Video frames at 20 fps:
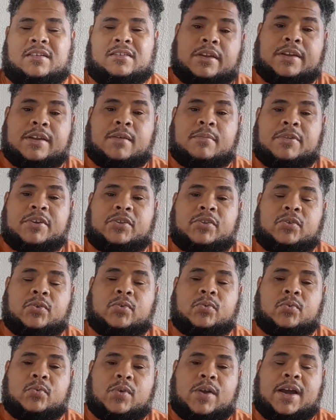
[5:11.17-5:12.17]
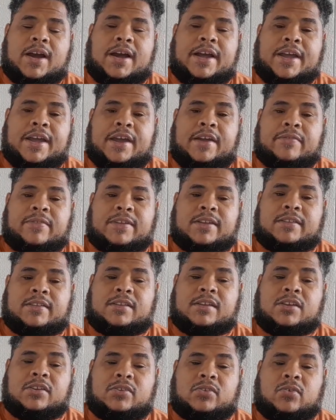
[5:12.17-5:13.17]
Number two, I have The
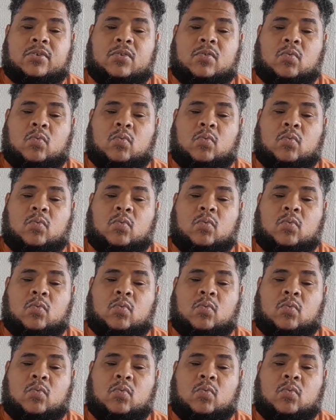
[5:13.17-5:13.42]
Detour,